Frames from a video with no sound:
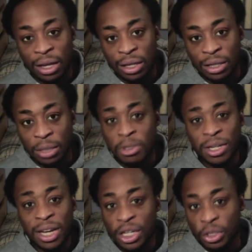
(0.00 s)
the music
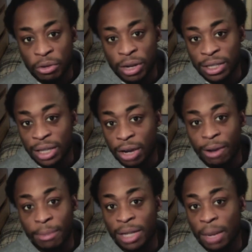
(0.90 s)
industry is a
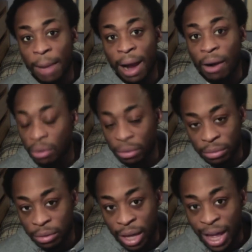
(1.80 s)
crabs in a barrel.
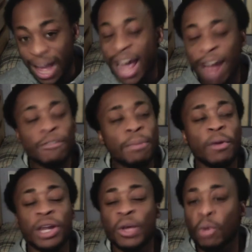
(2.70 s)
Everybody
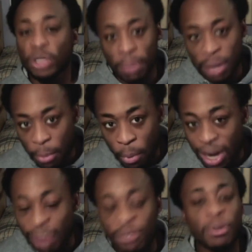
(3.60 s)
wants to be number one.
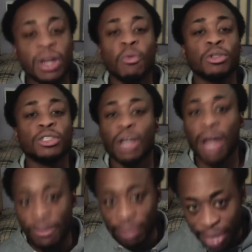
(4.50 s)
Everybody wants to
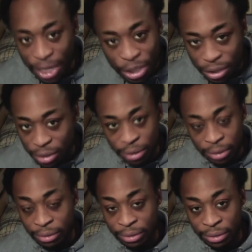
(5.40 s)
have attention
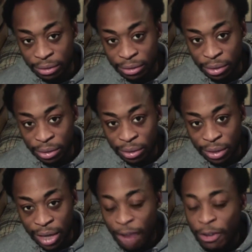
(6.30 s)

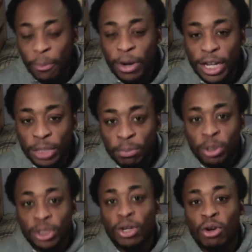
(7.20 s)
everybody is
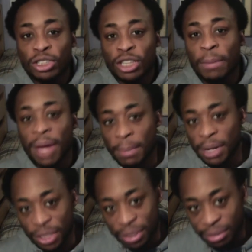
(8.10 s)
putting on some image.